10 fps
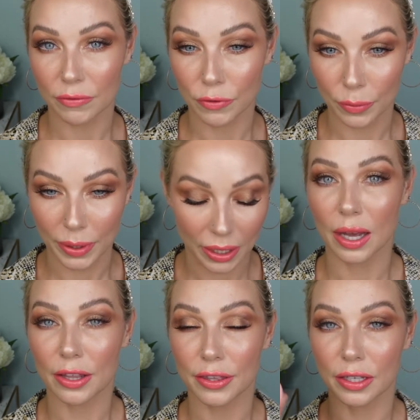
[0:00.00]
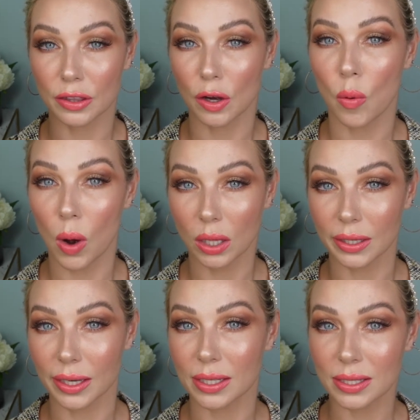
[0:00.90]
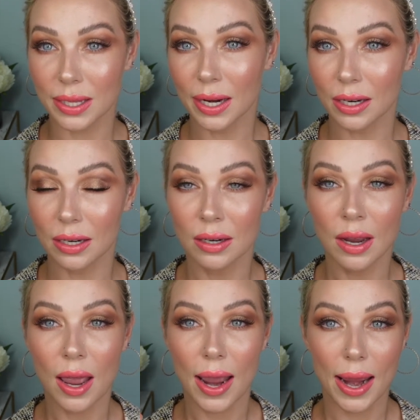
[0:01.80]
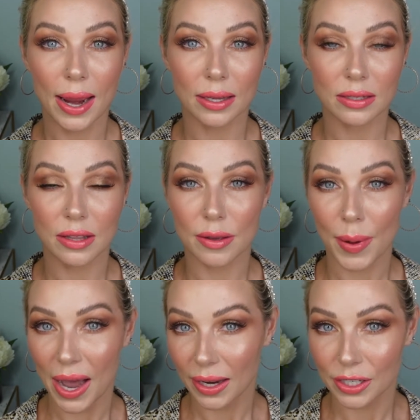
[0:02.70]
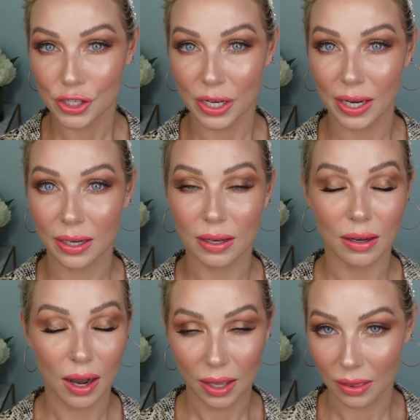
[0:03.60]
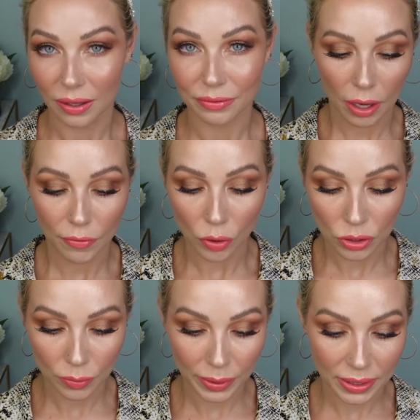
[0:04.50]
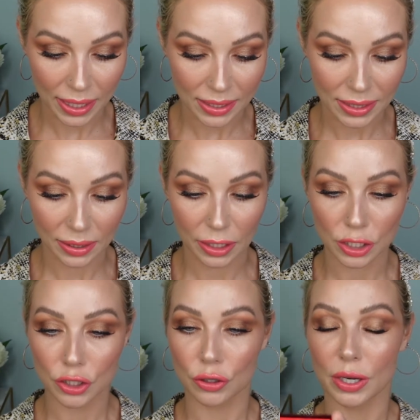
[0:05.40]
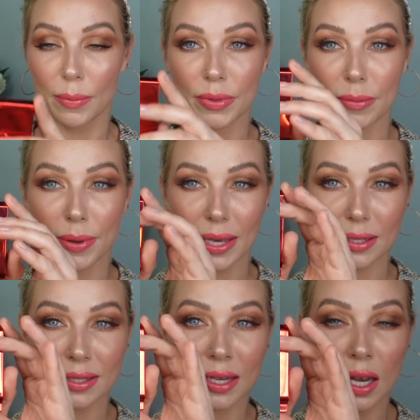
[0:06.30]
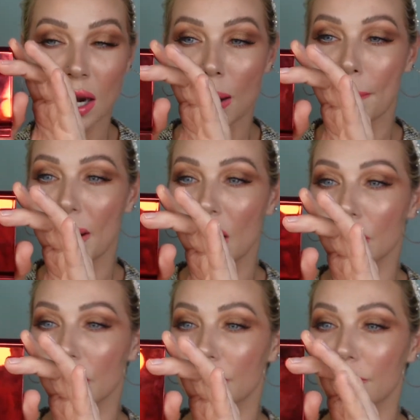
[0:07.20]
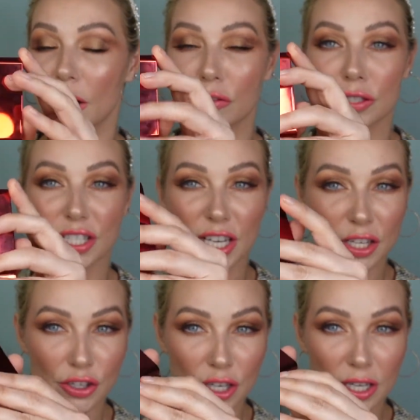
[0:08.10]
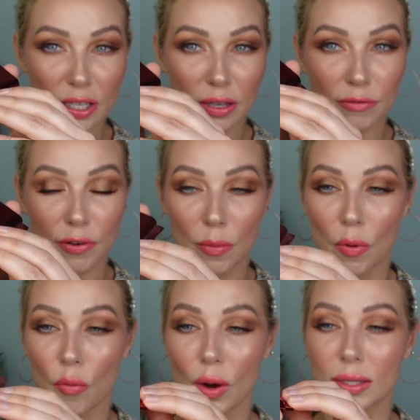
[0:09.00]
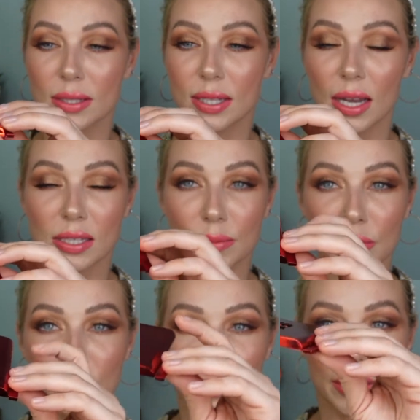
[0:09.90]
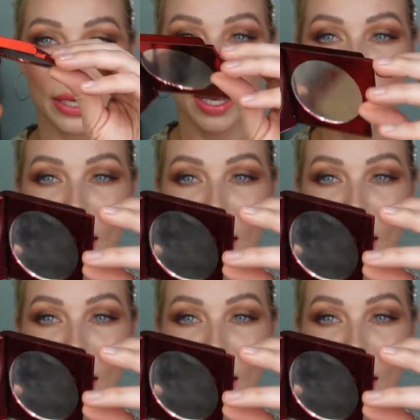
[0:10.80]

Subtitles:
for me. I think the quality is there and the packaging I love. I've also been testing this Turn Up the Base powder foundation from One Size Beauty,